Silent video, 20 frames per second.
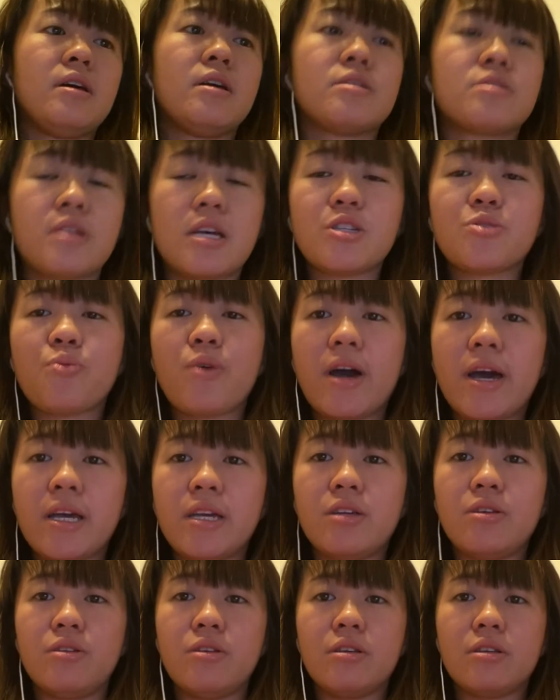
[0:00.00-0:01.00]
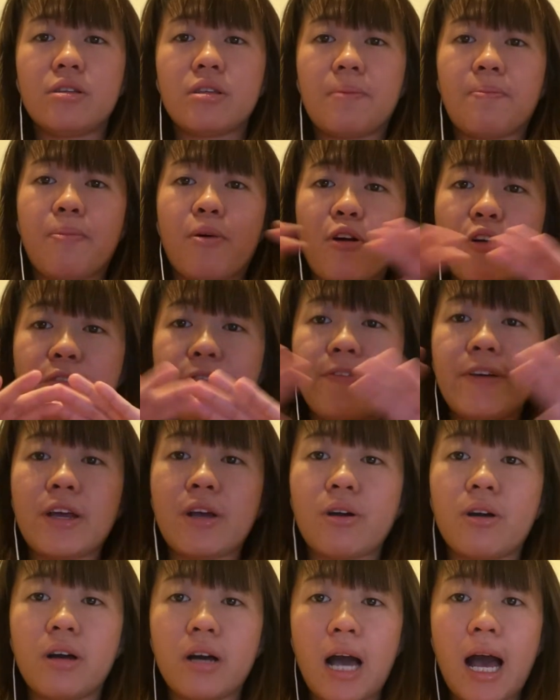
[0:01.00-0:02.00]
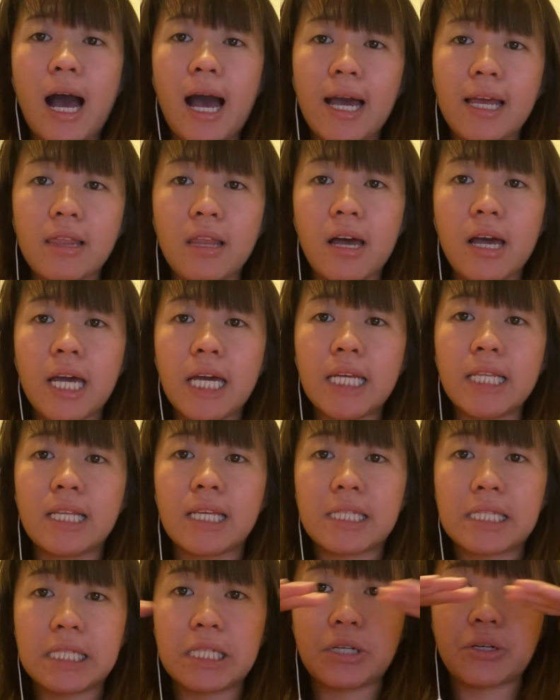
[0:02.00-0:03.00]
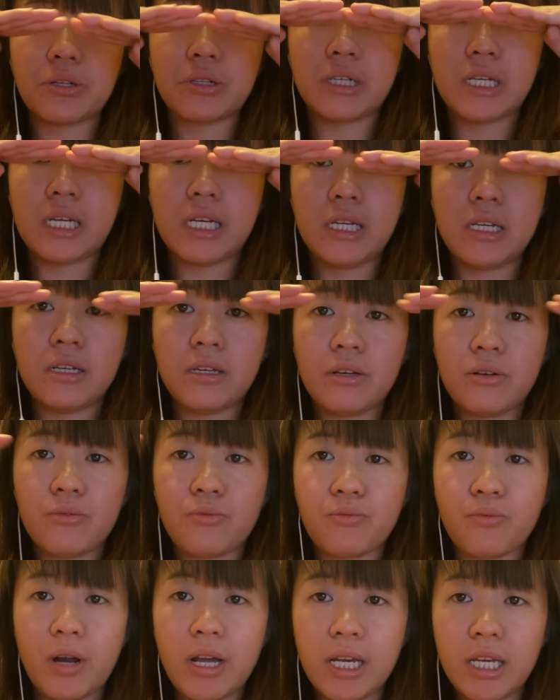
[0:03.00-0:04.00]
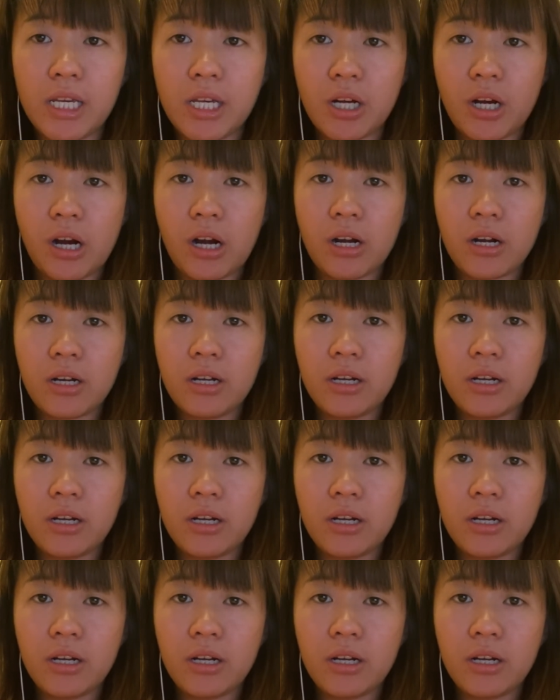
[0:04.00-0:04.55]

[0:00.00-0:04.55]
So that's why the perfect eye line is literally right here,